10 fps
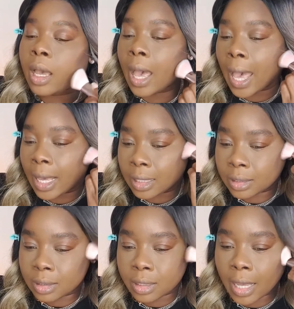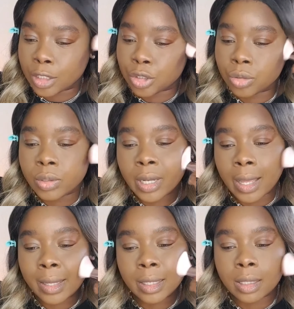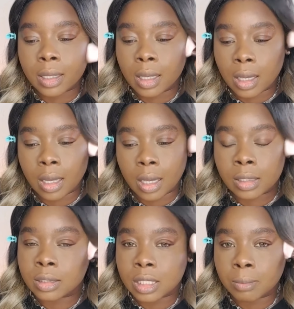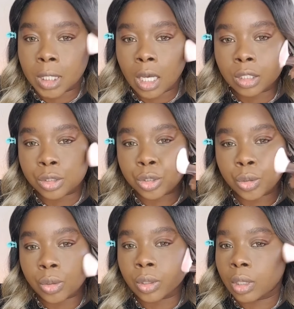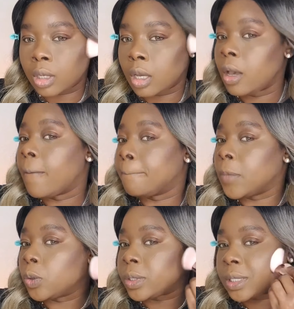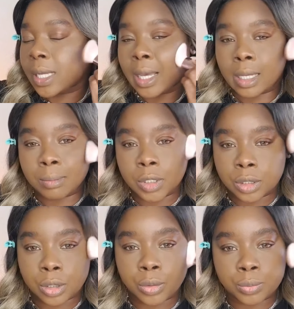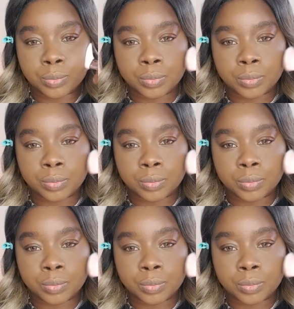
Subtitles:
And I do like a deep contour most times, so.